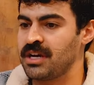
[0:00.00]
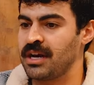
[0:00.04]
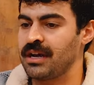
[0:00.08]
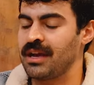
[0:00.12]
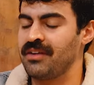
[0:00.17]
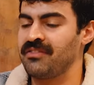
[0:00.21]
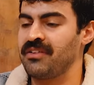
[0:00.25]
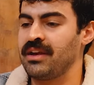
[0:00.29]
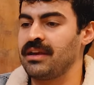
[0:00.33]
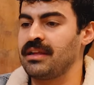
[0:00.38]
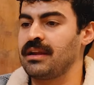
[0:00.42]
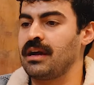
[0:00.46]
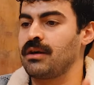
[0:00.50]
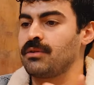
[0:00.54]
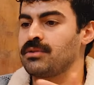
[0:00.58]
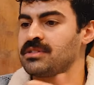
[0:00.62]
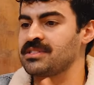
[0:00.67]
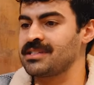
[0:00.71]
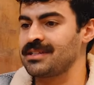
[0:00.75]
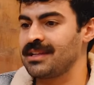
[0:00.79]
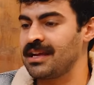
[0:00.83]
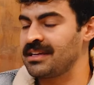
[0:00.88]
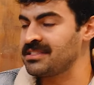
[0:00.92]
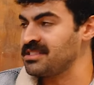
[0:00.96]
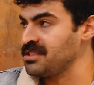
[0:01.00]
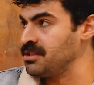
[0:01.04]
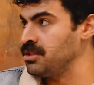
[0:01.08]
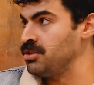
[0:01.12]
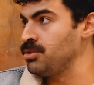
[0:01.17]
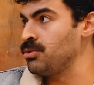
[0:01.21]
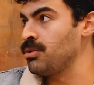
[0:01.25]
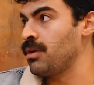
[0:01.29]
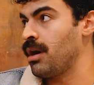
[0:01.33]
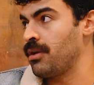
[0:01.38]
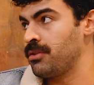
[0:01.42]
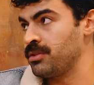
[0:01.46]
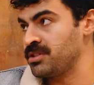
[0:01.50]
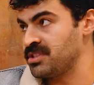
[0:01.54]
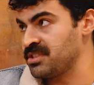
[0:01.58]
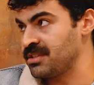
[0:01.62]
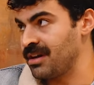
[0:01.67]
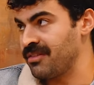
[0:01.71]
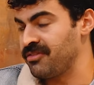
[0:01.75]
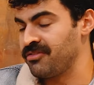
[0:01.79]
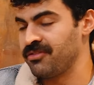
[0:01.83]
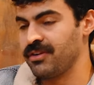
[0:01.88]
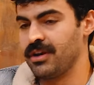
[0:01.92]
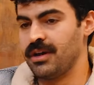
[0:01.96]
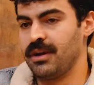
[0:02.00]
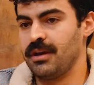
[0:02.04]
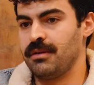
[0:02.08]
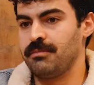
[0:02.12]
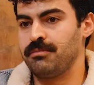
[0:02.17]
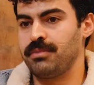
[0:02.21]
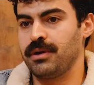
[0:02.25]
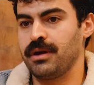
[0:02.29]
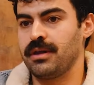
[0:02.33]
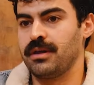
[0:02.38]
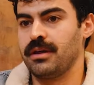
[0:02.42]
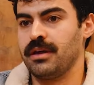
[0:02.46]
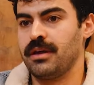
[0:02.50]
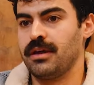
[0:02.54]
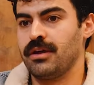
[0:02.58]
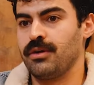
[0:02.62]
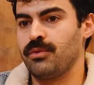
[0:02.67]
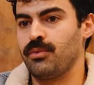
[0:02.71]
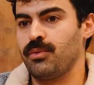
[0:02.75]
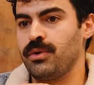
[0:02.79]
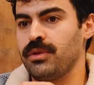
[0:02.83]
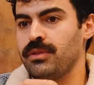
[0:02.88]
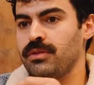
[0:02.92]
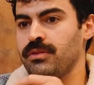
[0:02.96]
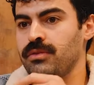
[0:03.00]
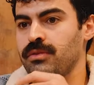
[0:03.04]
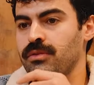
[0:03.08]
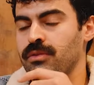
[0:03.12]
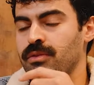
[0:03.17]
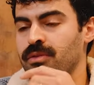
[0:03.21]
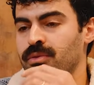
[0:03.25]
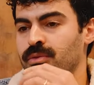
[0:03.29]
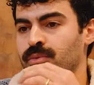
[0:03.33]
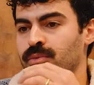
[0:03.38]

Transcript: I have eight hours less to do other stuff. But when